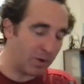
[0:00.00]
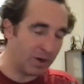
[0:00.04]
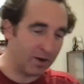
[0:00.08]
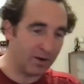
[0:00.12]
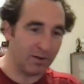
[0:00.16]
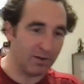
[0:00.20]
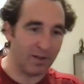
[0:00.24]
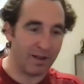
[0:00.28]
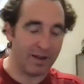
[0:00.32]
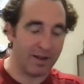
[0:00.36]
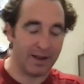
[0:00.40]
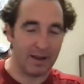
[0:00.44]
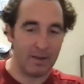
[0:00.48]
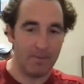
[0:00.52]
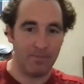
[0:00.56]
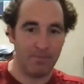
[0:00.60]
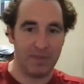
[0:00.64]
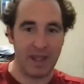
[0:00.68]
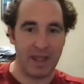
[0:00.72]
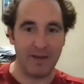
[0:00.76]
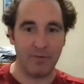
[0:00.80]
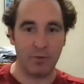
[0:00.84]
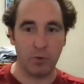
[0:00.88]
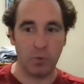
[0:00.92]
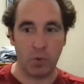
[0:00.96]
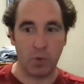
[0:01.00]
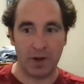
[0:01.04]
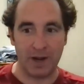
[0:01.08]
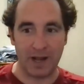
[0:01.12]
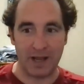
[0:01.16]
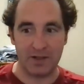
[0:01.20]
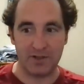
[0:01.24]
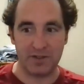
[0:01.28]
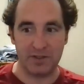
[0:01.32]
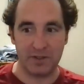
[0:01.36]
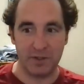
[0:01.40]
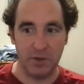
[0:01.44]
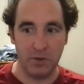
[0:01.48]
where like everyone
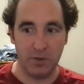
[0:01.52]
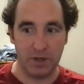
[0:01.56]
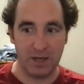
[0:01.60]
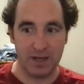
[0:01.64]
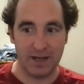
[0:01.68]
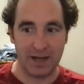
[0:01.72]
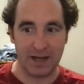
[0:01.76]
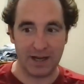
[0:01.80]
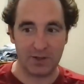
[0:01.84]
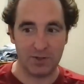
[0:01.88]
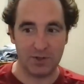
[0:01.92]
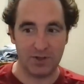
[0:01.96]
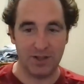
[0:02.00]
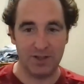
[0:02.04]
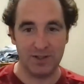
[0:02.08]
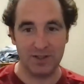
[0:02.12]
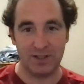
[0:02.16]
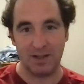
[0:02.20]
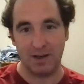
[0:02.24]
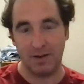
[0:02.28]
has two connections,